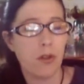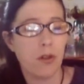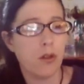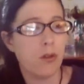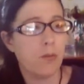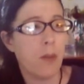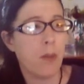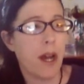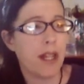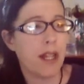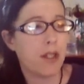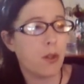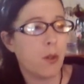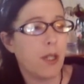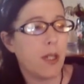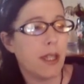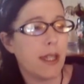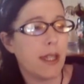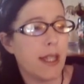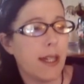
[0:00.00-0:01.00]
By
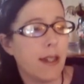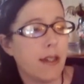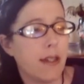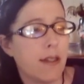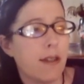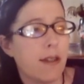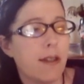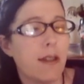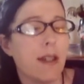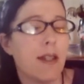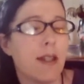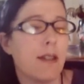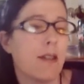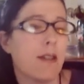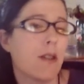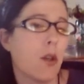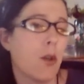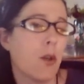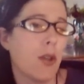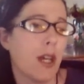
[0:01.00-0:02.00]
doing this is
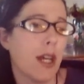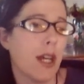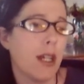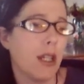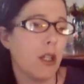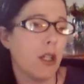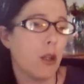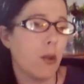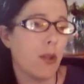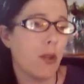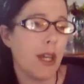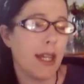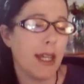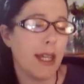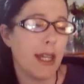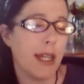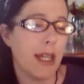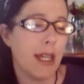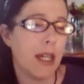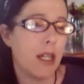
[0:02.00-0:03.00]
so that they can
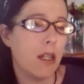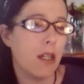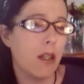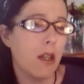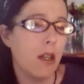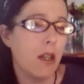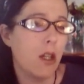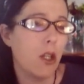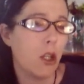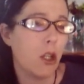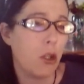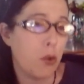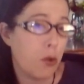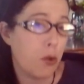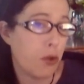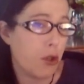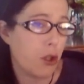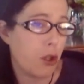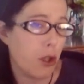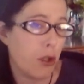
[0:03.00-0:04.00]
get used
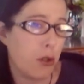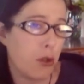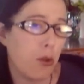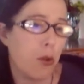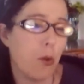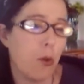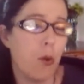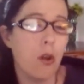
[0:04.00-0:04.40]
to you